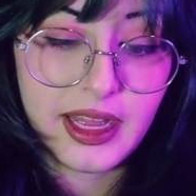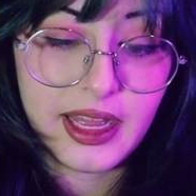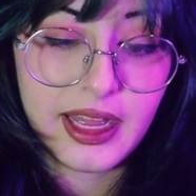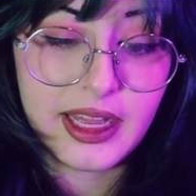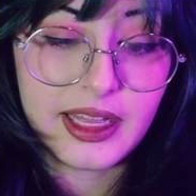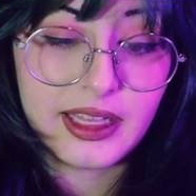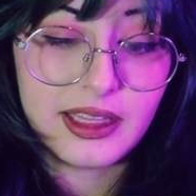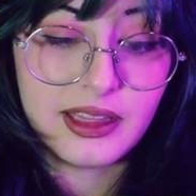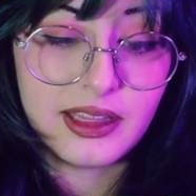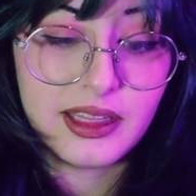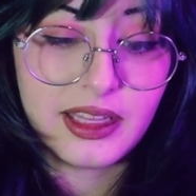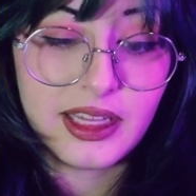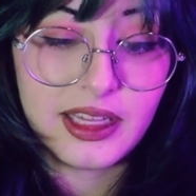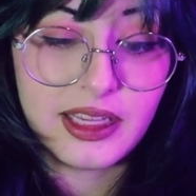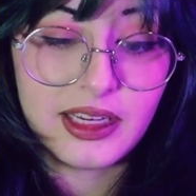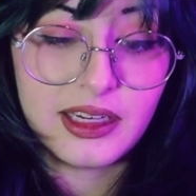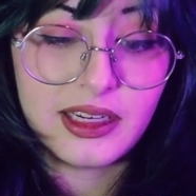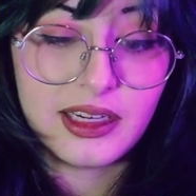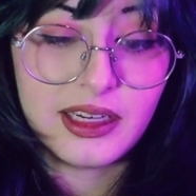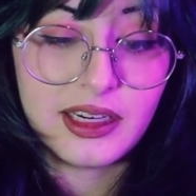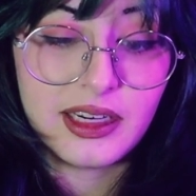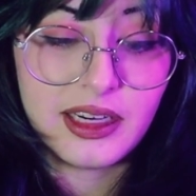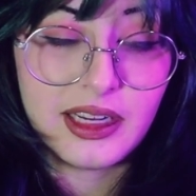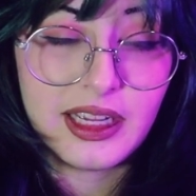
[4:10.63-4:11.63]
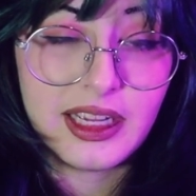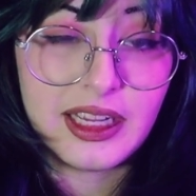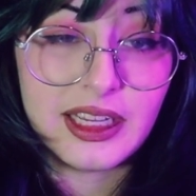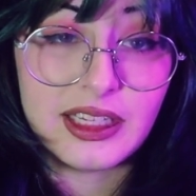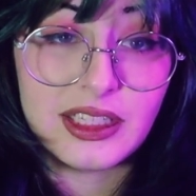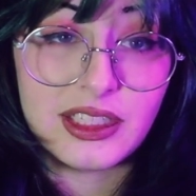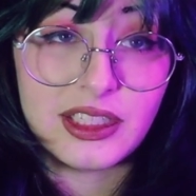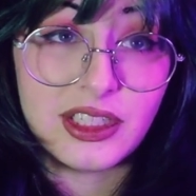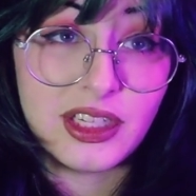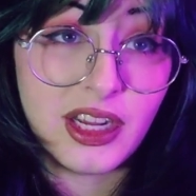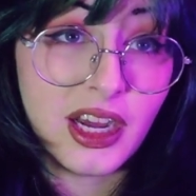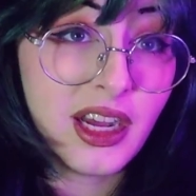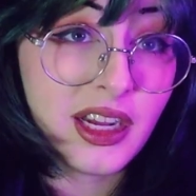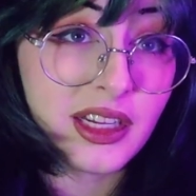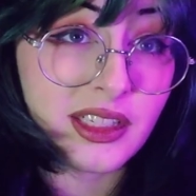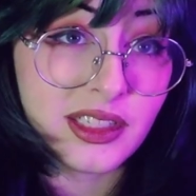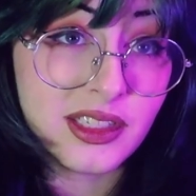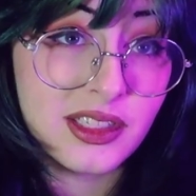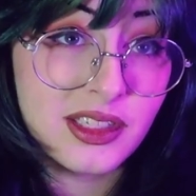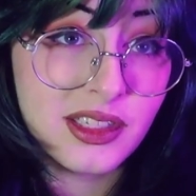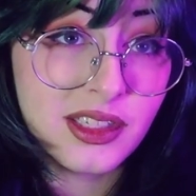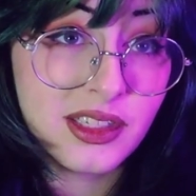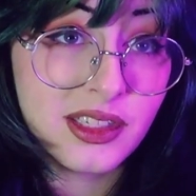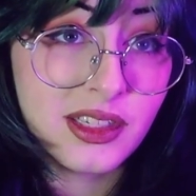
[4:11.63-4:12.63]
and then it
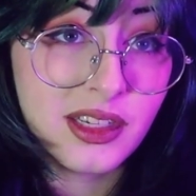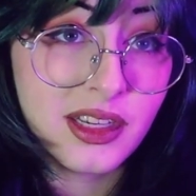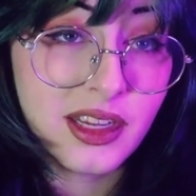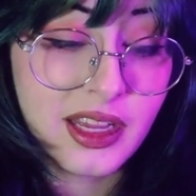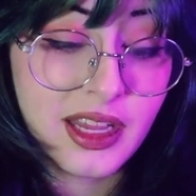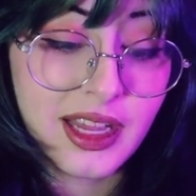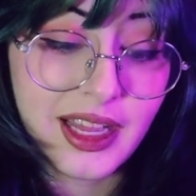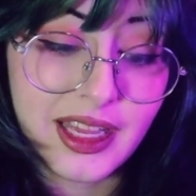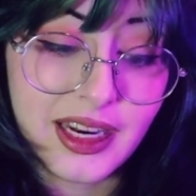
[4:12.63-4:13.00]
does.